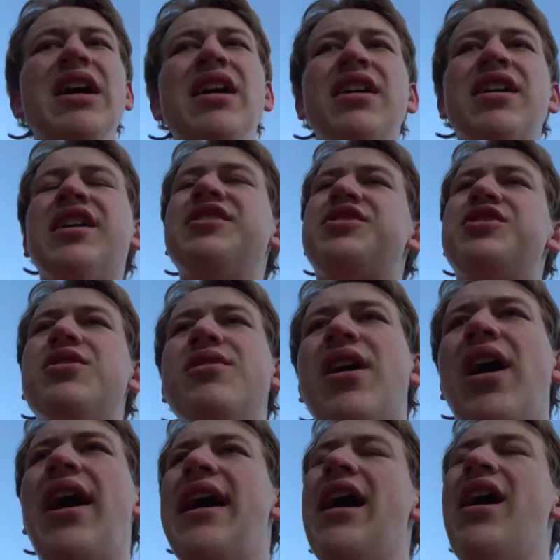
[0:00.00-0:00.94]
Because you're
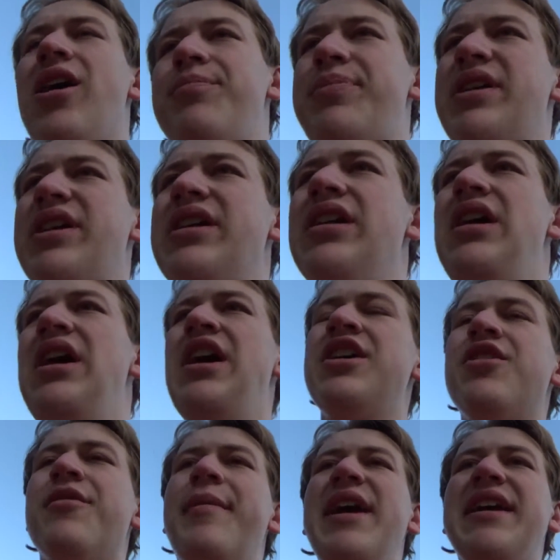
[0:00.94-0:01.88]
not helping.
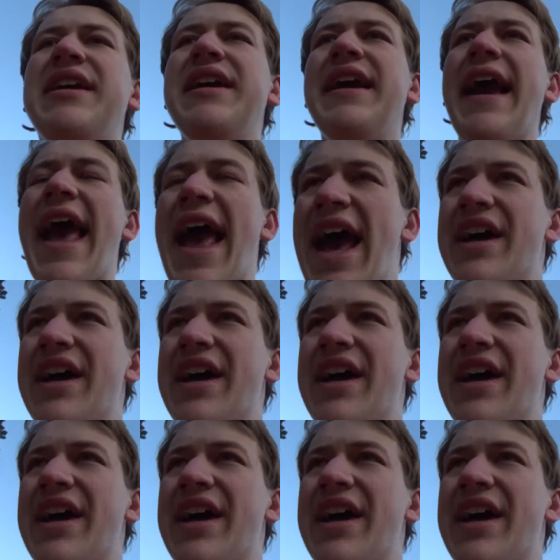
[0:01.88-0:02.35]
You're making